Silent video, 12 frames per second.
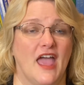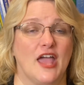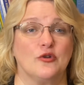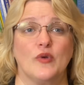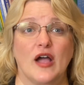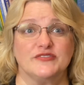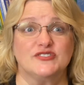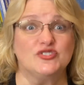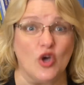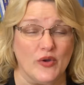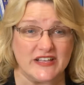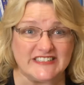And Ralph's
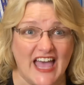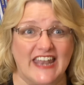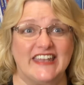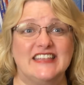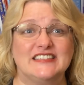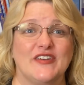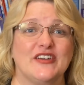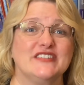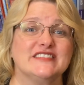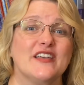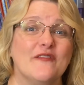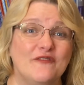so excited, he's found
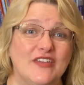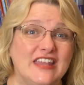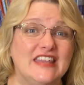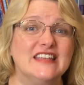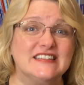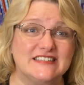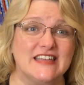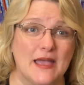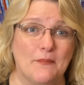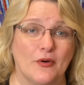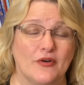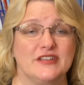his convenient
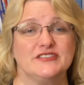sample and